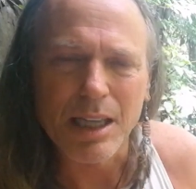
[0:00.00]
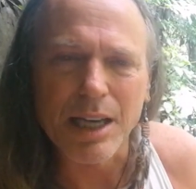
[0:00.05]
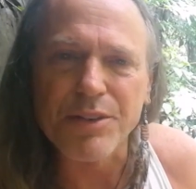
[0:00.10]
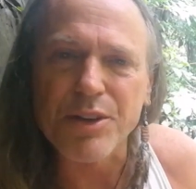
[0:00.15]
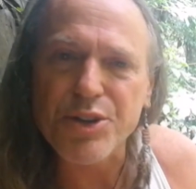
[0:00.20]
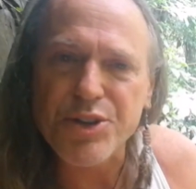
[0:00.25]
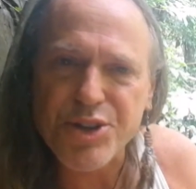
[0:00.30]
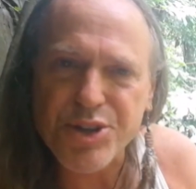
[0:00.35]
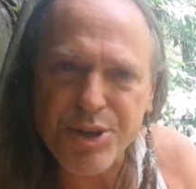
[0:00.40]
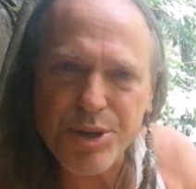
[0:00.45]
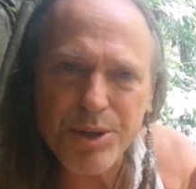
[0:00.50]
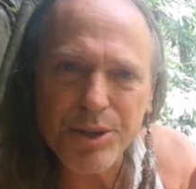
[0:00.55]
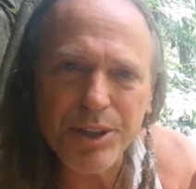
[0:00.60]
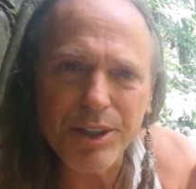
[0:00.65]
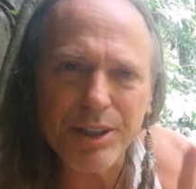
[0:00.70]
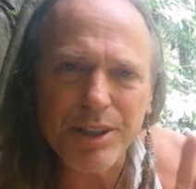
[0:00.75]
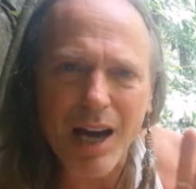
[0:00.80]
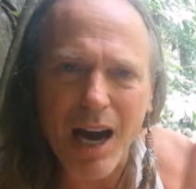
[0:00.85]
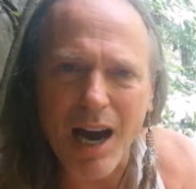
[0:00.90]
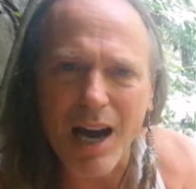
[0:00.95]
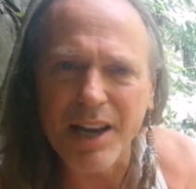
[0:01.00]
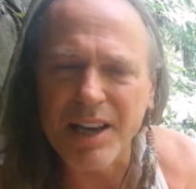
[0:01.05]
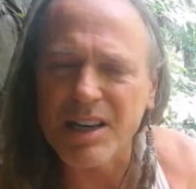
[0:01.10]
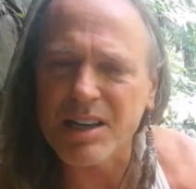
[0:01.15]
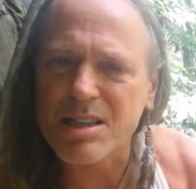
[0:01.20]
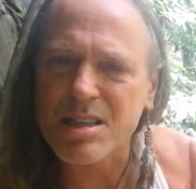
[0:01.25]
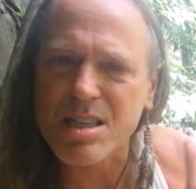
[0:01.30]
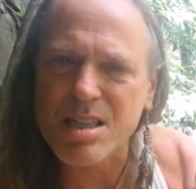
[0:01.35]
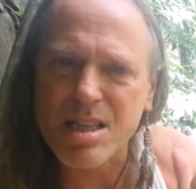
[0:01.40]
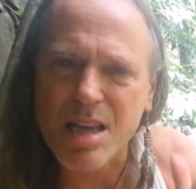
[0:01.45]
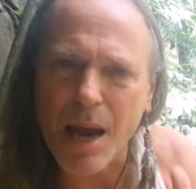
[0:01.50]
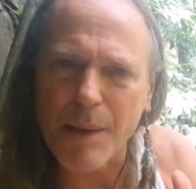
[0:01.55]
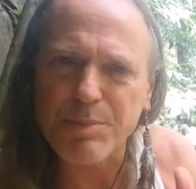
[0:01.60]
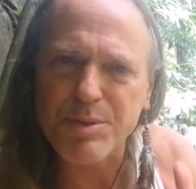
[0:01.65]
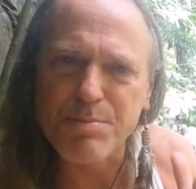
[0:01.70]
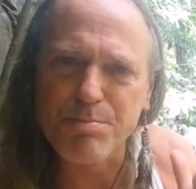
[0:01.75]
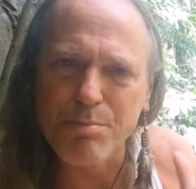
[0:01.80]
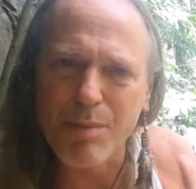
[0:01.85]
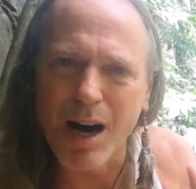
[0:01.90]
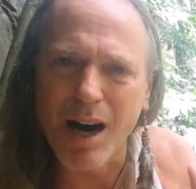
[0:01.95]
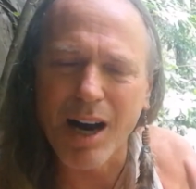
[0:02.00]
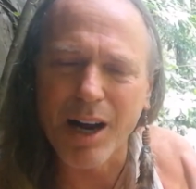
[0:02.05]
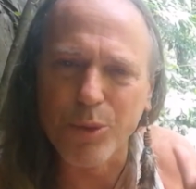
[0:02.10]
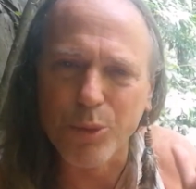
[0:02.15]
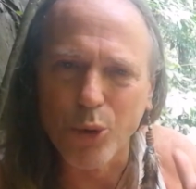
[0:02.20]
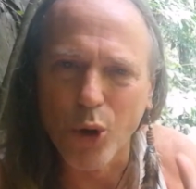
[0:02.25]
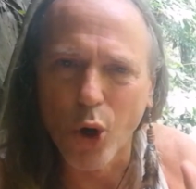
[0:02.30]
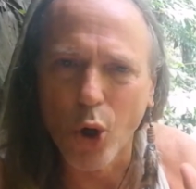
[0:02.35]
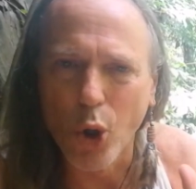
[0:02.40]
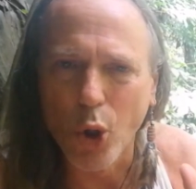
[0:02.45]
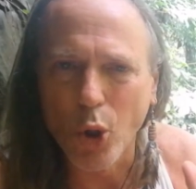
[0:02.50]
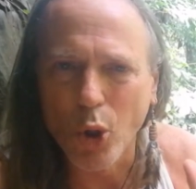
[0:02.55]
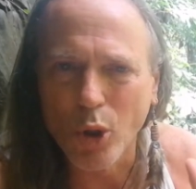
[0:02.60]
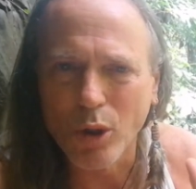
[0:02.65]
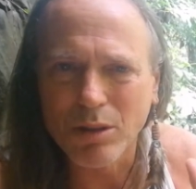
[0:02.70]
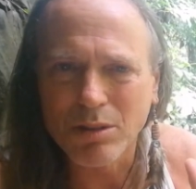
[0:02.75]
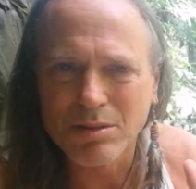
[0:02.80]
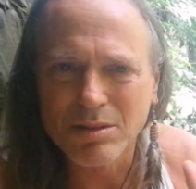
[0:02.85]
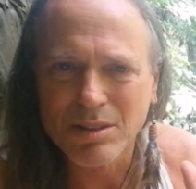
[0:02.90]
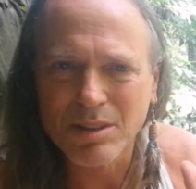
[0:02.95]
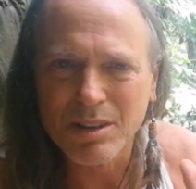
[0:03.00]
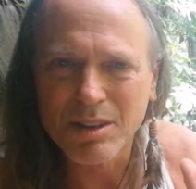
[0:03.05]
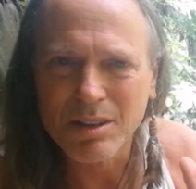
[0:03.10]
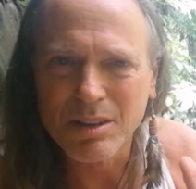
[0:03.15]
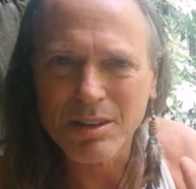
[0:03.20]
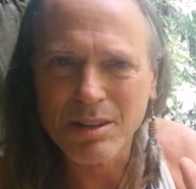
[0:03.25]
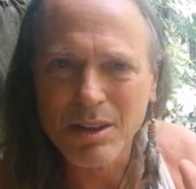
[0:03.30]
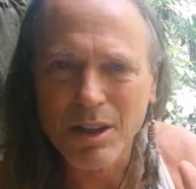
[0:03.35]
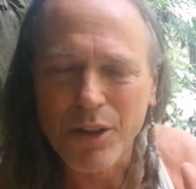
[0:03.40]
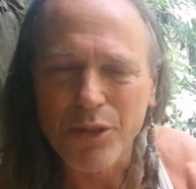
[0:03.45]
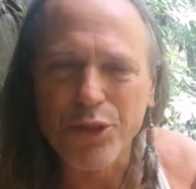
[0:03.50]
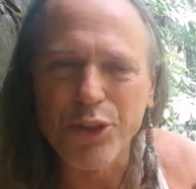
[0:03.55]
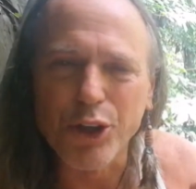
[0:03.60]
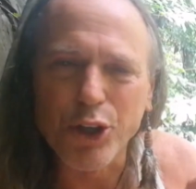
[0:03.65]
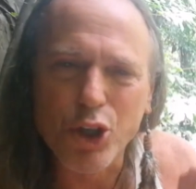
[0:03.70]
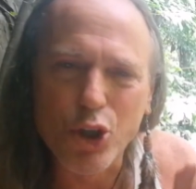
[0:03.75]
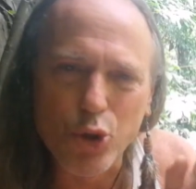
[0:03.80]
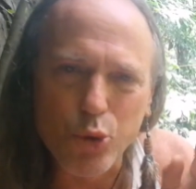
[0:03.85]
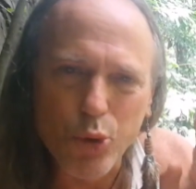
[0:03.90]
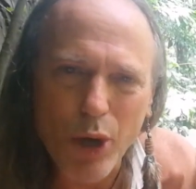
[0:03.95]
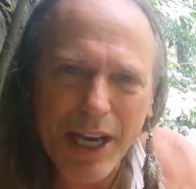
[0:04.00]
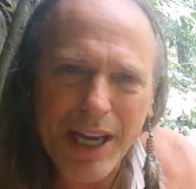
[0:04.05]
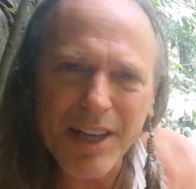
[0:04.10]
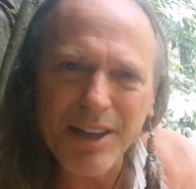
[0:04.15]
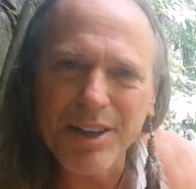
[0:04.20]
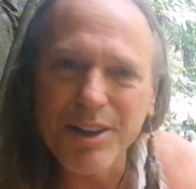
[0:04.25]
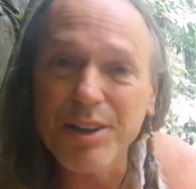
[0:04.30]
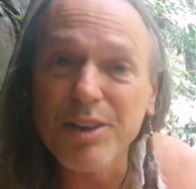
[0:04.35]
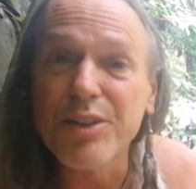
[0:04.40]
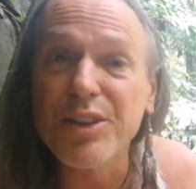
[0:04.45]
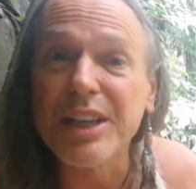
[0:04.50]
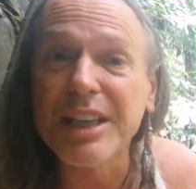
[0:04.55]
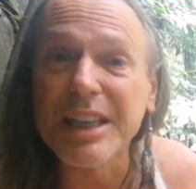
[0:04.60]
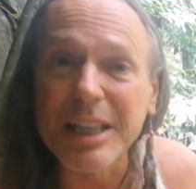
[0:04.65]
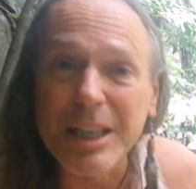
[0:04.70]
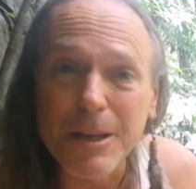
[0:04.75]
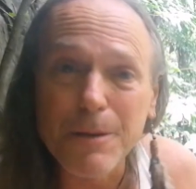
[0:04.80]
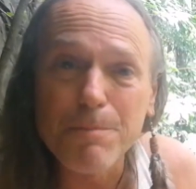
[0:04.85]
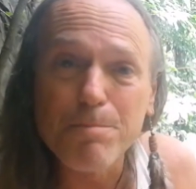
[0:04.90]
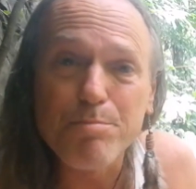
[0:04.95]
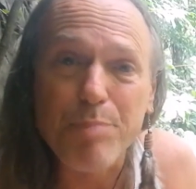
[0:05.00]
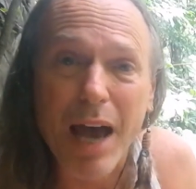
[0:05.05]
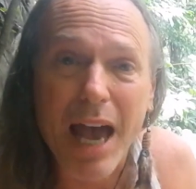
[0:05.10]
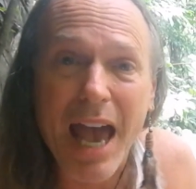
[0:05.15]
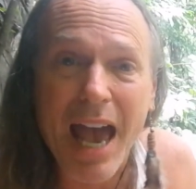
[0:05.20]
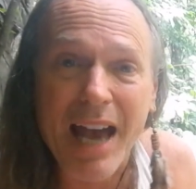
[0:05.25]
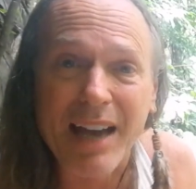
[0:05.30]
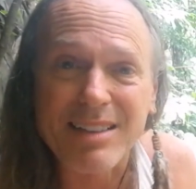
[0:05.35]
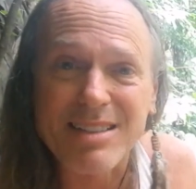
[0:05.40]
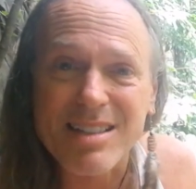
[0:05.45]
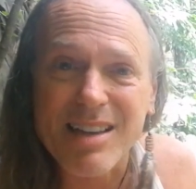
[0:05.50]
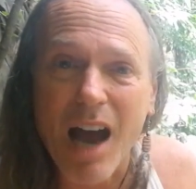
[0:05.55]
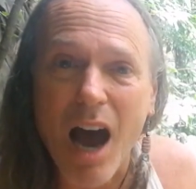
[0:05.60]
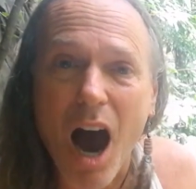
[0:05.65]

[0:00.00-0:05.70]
And the sooner I accept my role, the greater the impact